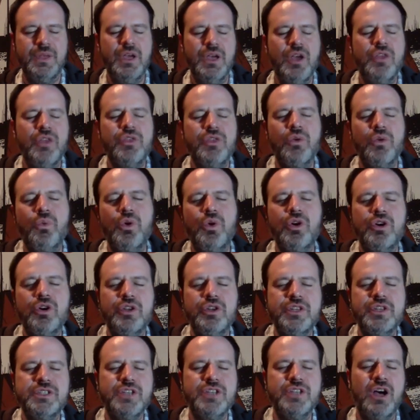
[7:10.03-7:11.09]
The world
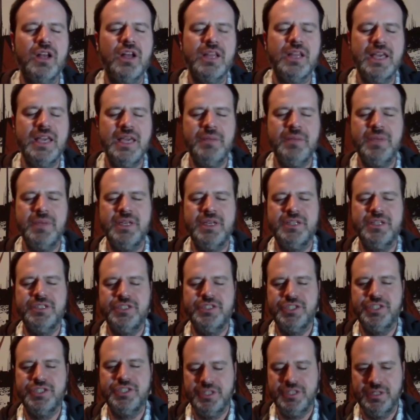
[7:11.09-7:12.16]
is all
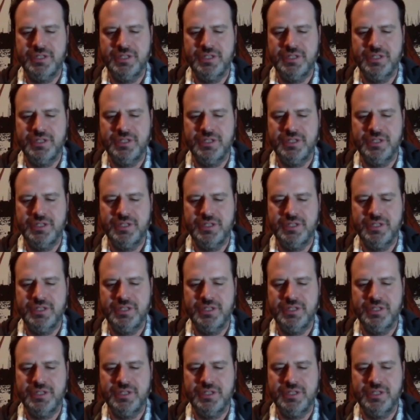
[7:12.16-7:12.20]
image